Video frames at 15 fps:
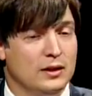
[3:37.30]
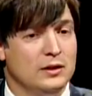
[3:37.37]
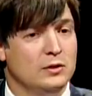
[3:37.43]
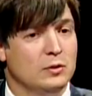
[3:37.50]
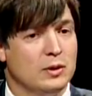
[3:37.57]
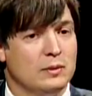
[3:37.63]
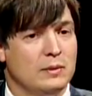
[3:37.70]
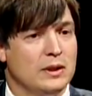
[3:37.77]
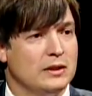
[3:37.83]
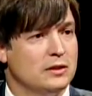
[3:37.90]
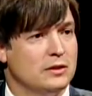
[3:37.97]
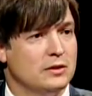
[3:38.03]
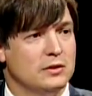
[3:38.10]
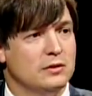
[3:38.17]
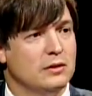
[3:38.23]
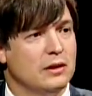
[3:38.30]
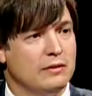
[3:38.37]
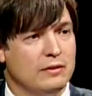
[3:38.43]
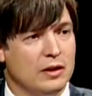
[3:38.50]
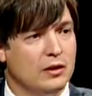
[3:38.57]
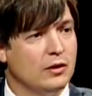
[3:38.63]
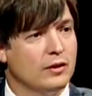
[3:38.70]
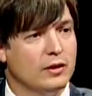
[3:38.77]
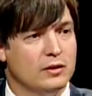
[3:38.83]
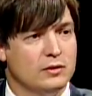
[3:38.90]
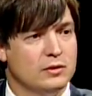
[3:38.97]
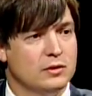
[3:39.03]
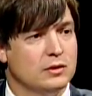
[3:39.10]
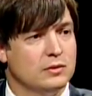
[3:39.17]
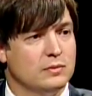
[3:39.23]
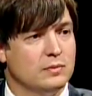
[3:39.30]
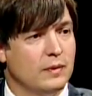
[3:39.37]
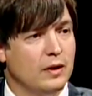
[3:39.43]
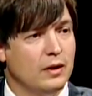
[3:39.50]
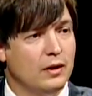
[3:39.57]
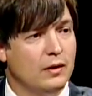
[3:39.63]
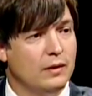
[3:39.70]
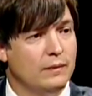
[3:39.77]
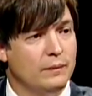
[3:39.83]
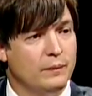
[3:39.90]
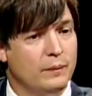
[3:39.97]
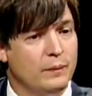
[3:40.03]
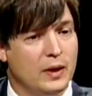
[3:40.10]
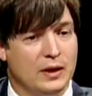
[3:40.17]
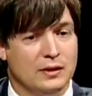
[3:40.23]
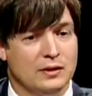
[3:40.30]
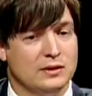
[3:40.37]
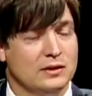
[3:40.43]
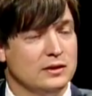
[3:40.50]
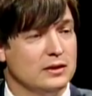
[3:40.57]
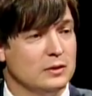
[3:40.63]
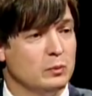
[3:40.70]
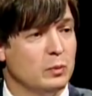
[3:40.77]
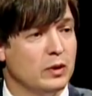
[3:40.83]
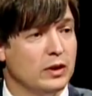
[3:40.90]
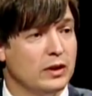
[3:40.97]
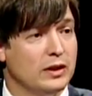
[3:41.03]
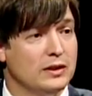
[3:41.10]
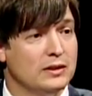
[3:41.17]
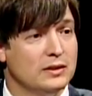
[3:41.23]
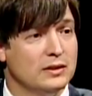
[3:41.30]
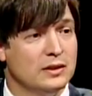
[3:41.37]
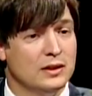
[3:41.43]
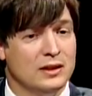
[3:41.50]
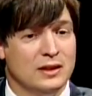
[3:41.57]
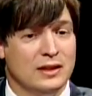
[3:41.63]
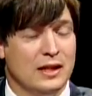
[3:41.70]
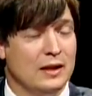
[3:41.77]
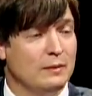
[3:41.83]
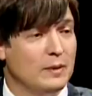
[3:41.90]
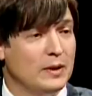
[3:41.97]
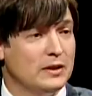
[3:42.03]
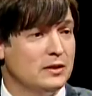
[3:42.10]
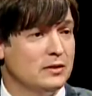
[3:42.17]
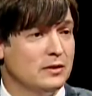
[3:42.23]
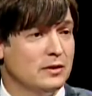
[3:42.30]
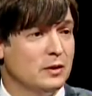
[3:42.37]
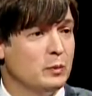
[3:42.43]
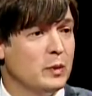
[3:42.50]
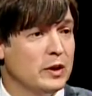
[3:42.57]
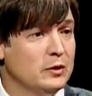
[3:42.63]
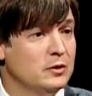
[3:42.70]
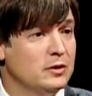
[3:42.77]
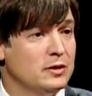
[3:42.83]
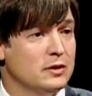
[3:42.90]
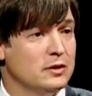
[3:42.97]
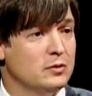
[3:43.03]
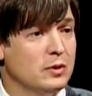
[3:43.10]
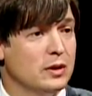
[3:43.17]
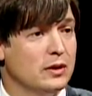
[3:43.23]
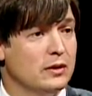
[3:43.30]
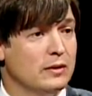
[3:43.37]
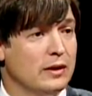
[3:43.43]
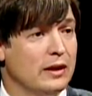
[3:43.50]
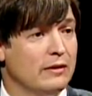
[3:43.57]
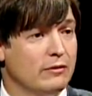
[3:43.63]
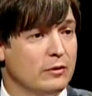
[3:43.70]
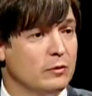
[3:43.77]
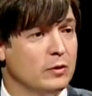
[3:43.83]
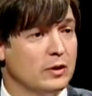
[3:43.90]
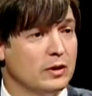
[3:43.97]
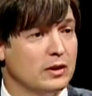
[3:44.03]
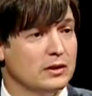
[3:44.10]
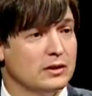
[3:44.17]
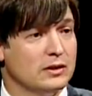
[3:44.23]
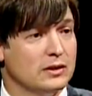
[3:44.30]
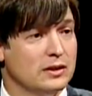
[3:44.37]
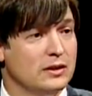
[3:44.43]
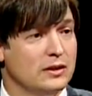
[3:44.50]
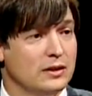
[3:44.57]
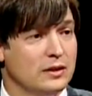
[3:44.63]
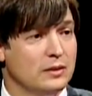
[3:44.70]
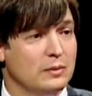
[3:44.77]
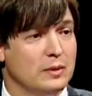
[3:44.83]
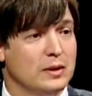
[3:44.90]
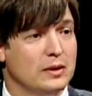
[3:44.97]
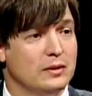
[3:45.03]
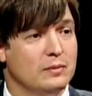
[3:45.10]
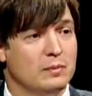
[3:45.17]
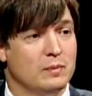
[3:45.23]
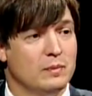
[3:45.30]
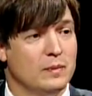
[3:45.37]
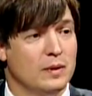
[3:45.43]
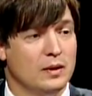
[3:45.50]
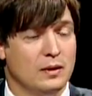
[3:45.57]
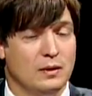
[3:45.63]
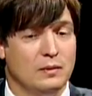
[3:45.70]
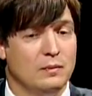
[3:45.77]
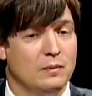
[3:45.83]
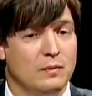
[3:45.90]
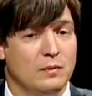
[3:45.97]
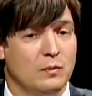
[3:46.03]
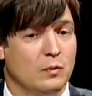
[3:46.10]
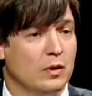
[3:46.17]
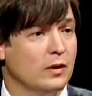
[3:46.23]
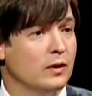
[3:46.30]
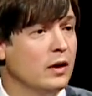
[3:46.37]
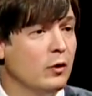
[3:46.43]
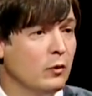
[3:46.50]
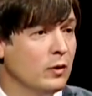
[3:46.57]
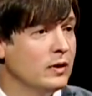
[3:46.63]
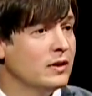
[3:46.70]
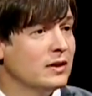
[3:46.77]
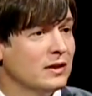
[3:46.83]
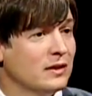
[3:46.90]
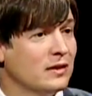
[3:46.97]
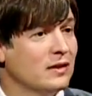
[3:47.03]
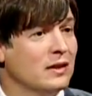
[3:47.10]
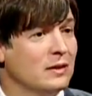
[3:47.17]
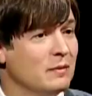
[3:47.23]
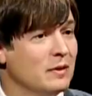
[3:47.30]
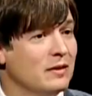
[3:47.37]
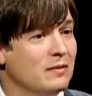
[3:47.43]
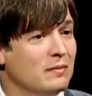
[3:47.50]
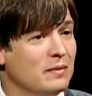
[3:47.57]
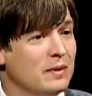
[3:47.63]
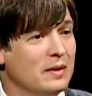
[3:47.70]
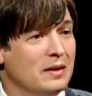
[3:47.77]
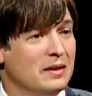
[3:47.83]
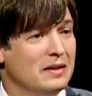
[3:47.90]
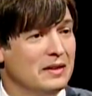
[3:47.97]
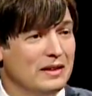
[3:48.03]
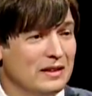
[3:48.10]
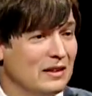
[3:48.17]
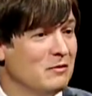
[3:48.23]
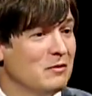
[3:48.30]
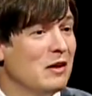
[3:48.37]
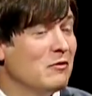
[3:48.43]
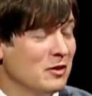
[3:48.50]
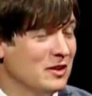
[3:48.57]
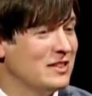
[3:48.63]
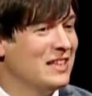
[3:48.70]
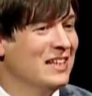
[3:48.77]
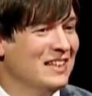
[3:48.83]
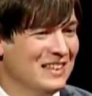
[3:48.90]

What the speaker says: You want to make sure you have all those policies in place and make sure they're posted where everyone can see them and where no one can claim that they've never